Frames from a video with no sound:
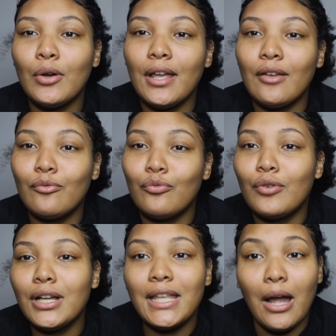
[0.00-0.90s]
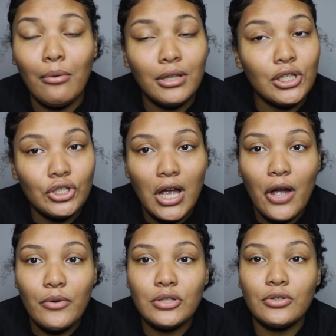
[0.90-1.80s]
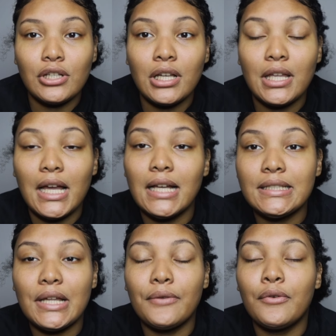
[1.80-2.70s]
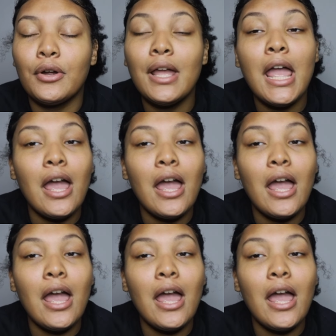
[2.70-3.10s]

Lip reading: if what y'all want to try, which cookie y'all excited for.